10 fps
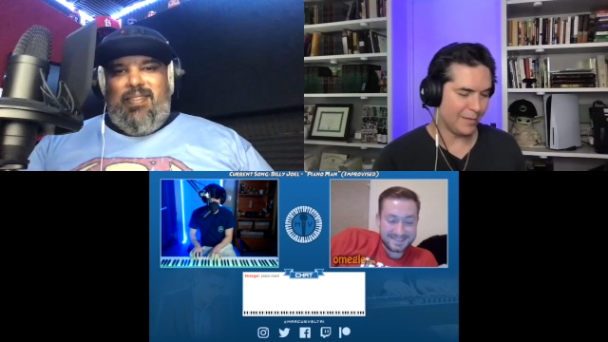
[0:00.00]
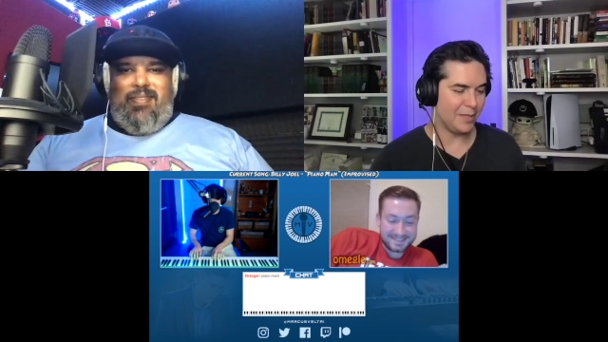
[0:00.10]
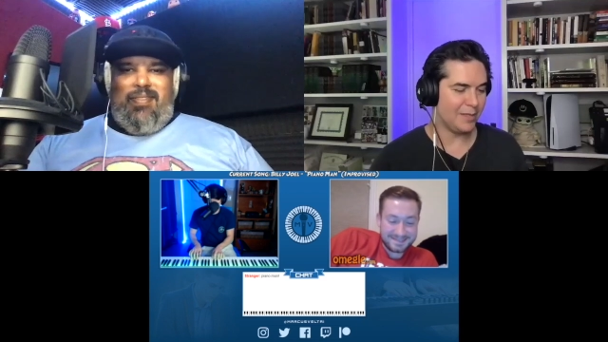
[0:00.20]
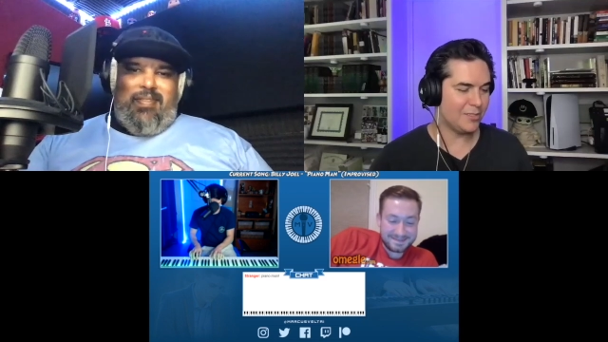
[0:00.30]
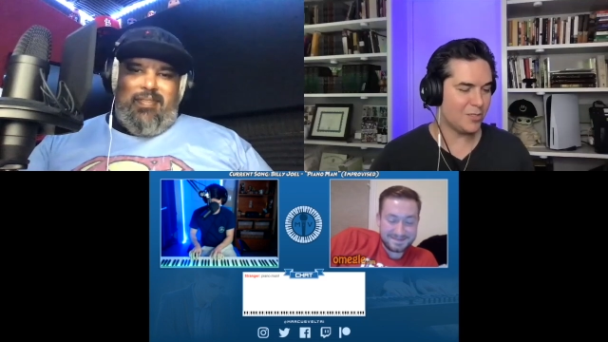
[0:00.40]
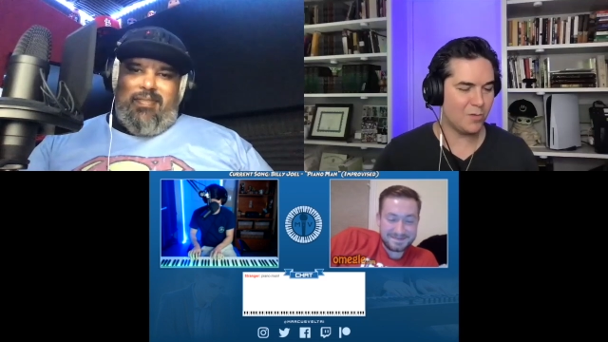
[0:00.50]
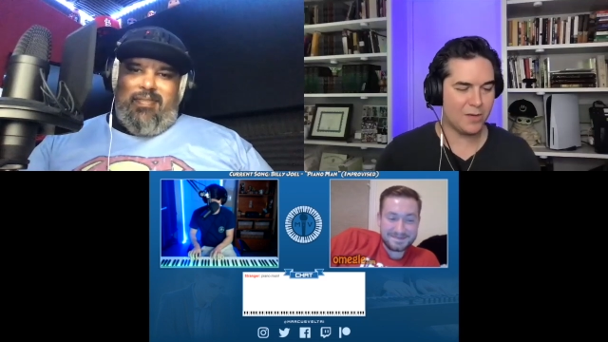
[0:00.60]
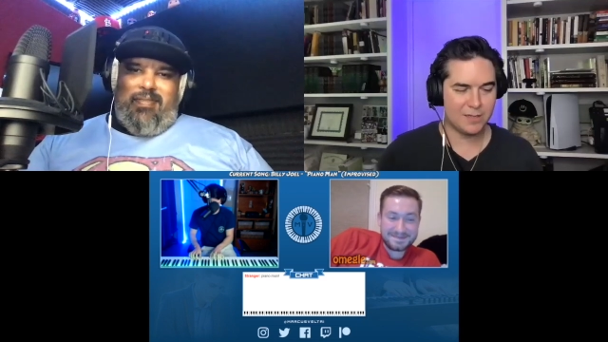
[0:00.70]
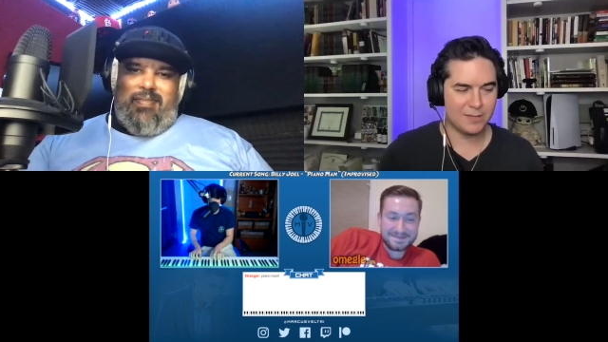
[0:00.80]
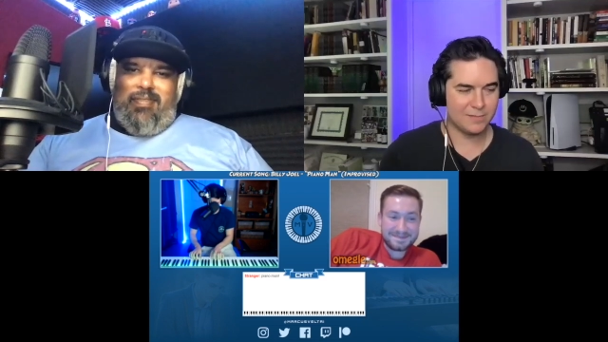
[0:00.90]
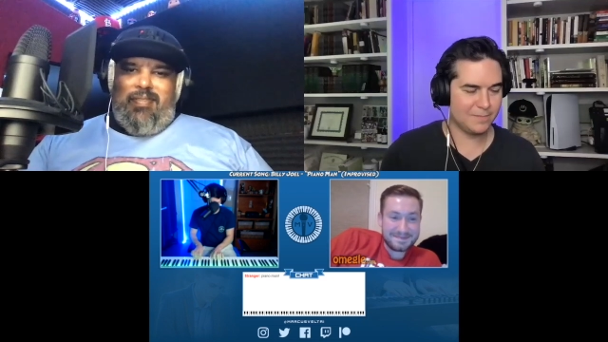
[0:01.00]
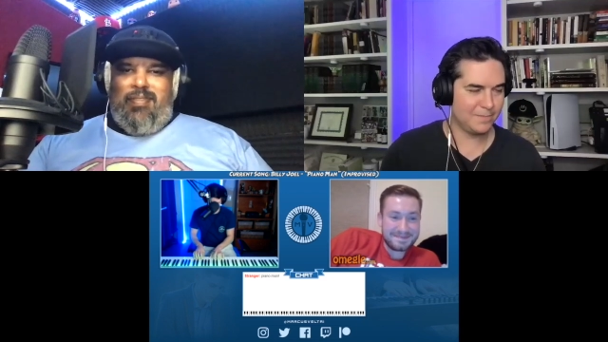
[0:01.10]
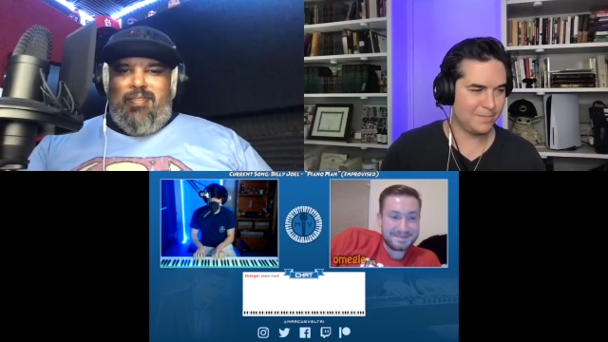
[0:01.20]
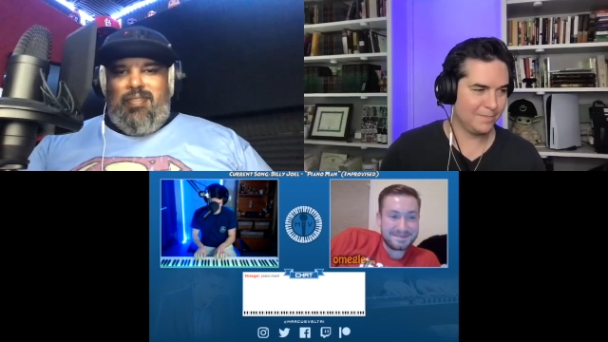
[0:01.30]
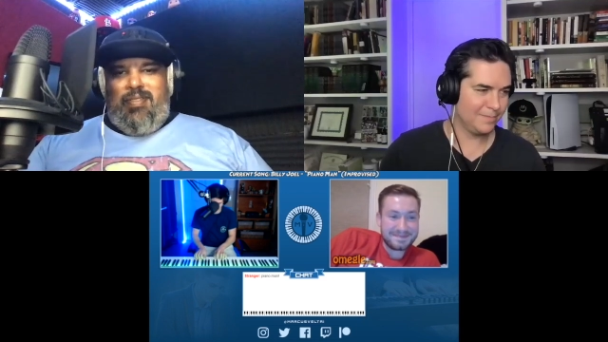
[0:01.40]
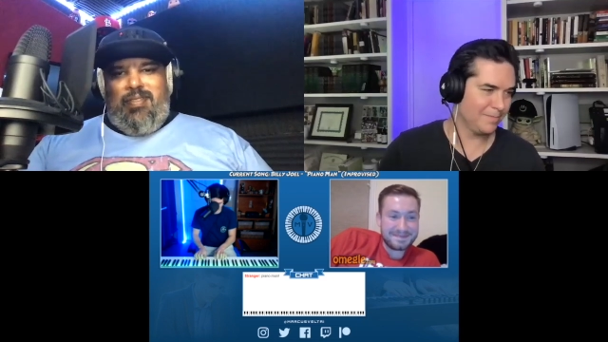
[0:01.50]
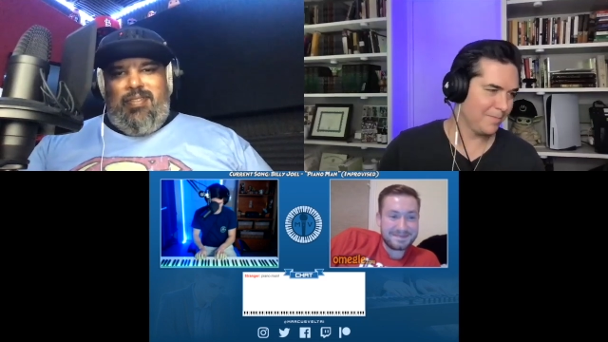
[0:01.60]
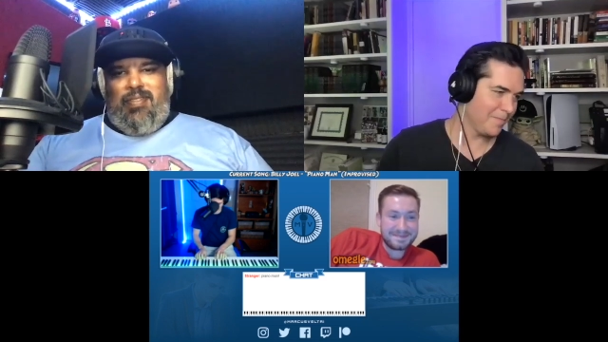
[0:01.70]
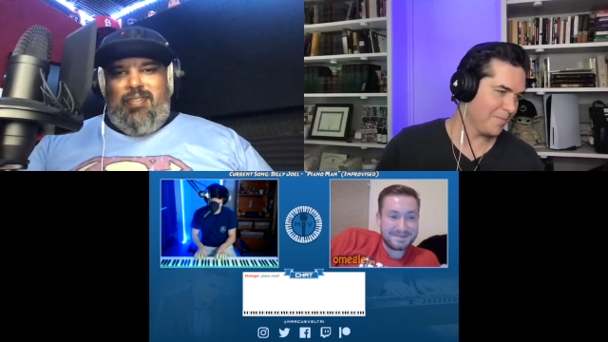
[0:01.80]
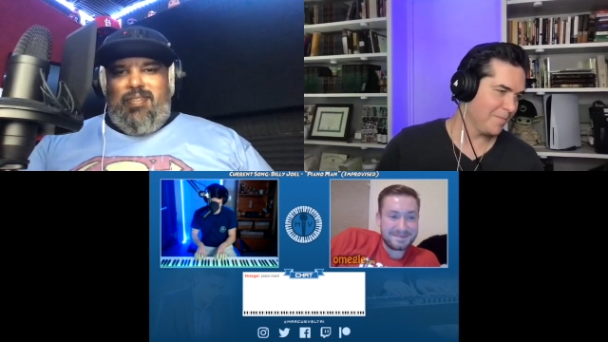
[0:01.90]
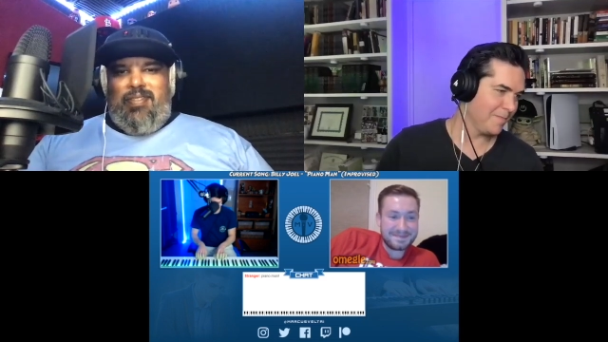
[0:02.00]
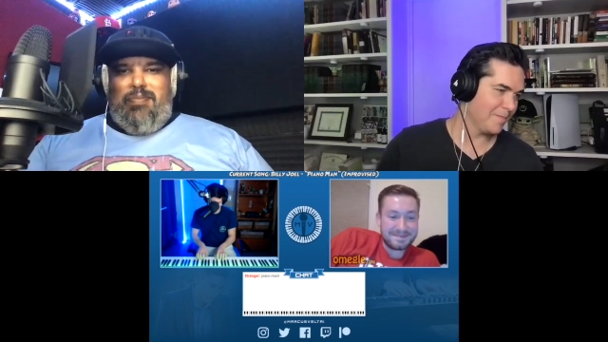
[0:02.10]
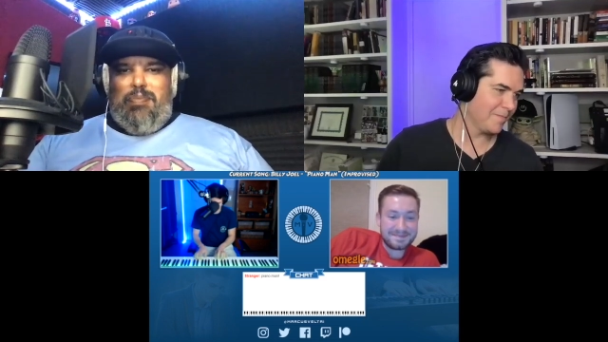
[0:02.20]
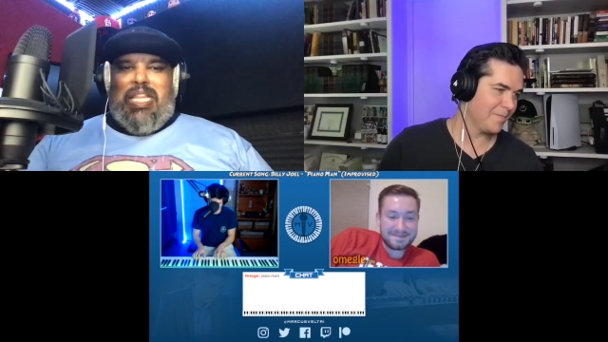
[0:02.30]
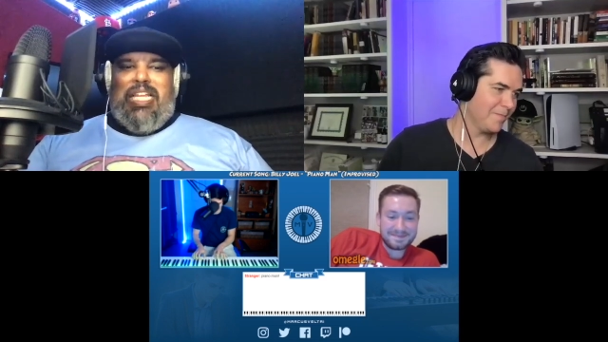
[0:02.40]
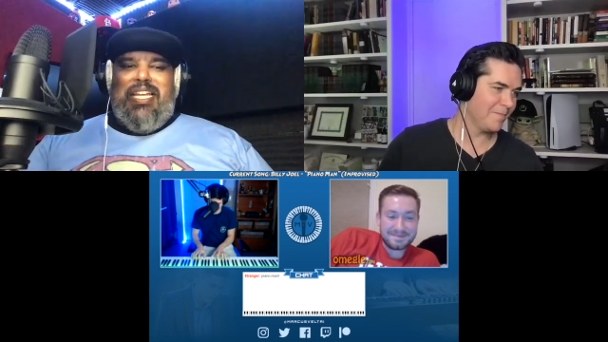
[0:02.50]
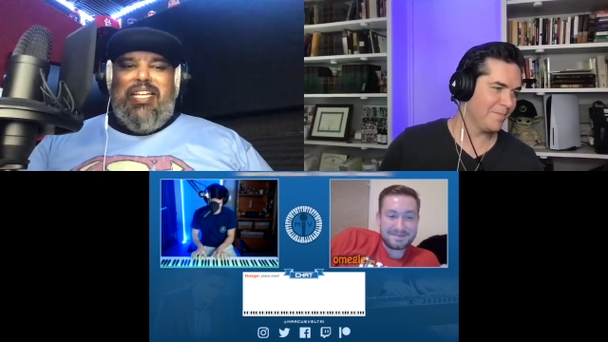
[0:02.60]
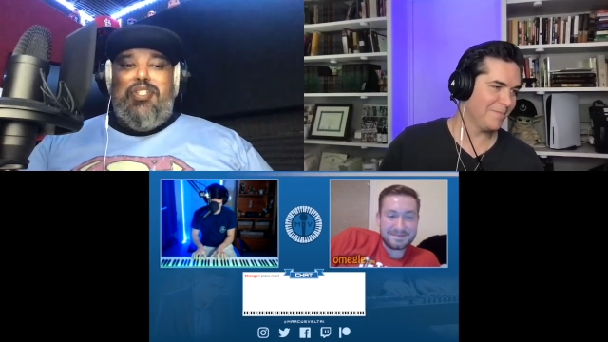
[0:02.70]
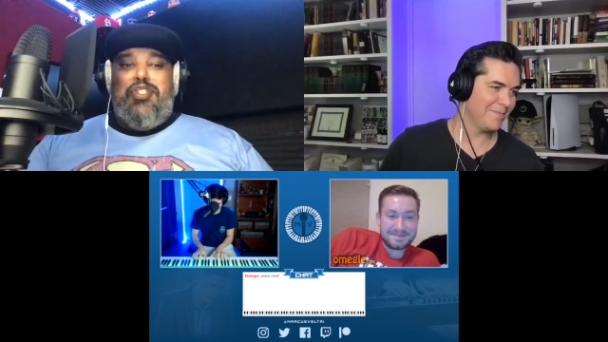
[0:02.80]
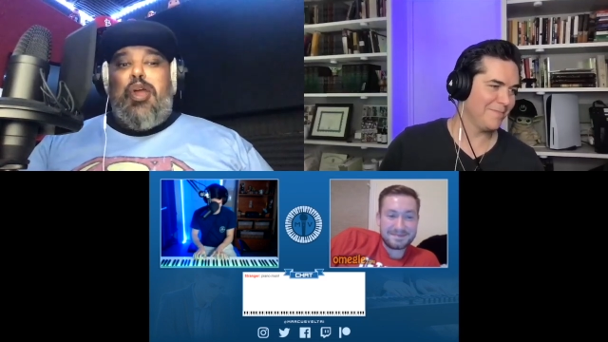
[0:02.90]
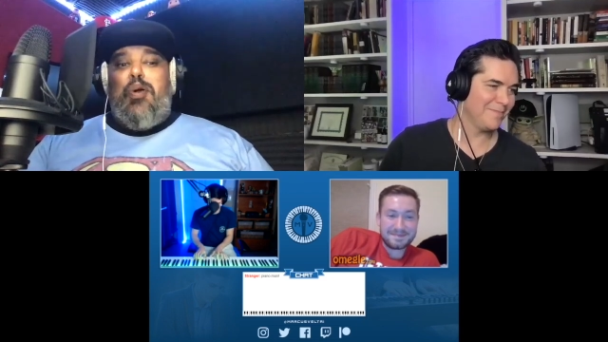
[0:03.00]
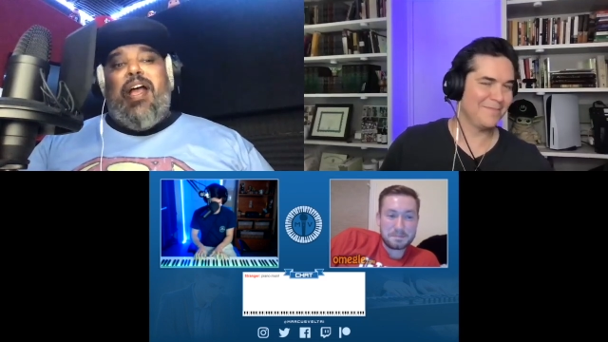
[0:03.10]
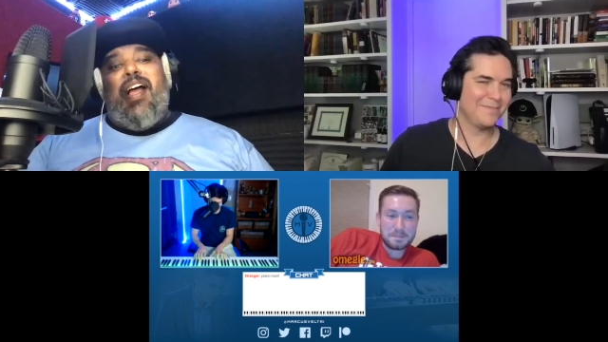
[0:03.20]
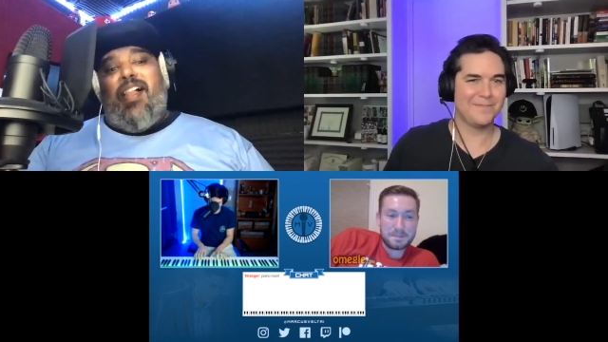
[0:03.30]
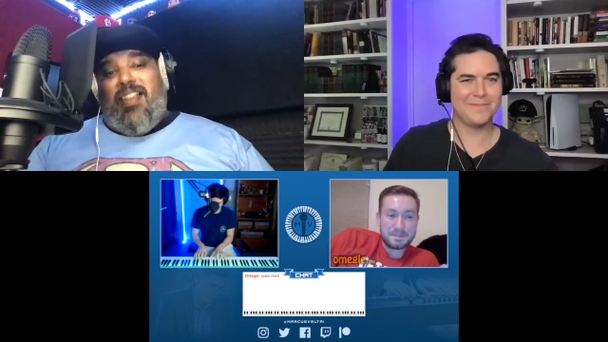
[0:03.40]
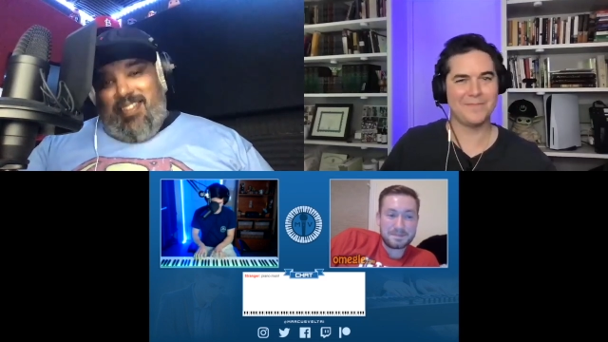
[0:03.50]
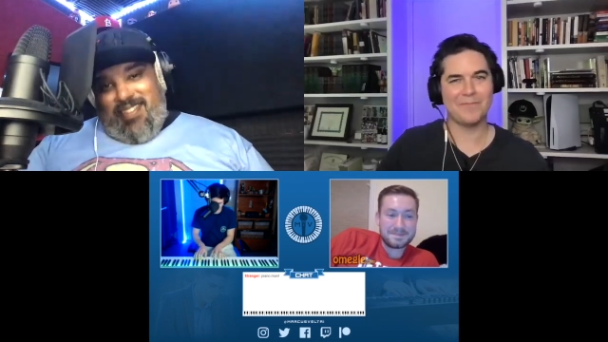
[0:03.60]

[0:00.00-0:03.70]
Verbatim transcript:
Speaker 1: Billy Joel.
Speaker 2: Billy Joel, Elton